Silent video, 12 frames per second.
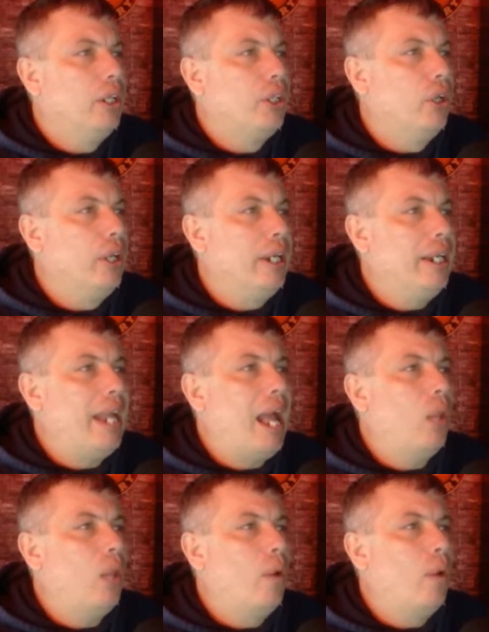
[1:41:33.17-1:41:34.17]
Goody to
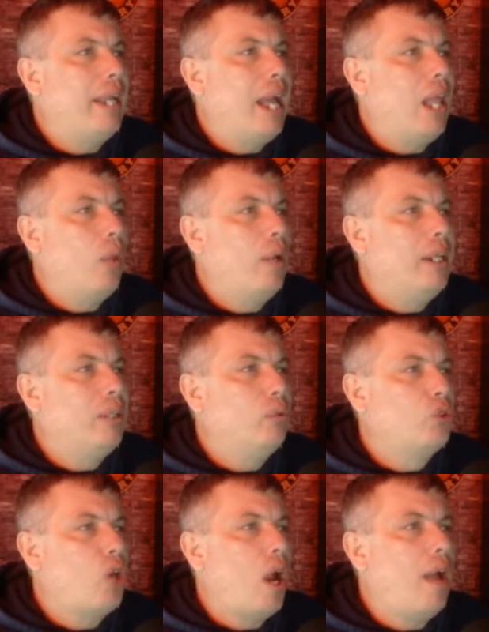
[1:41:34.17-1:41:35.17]
Galloway. Galloway
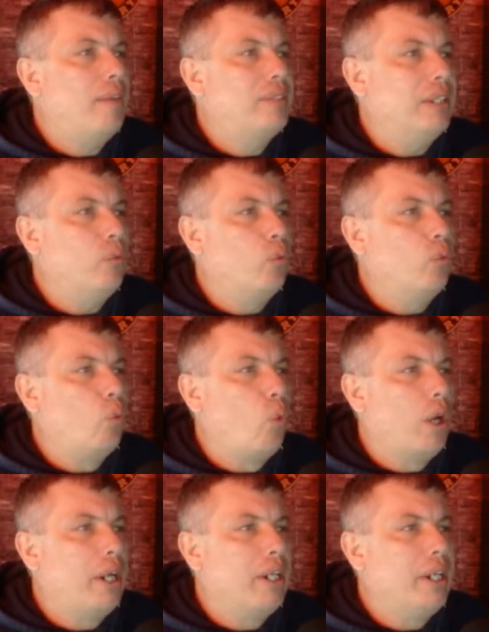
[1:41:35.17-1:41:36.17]
drives it.
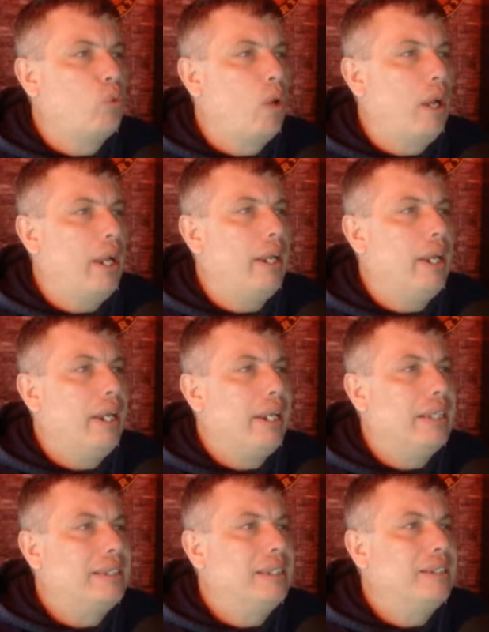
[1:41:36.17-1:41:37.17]
Working his way.
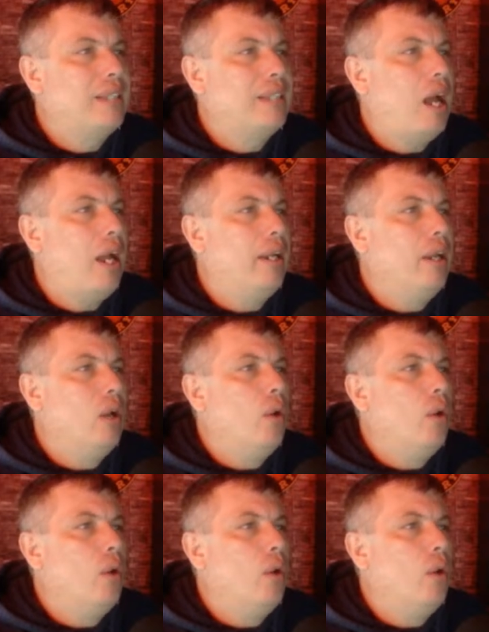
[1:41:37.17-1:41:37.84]
Gets inside.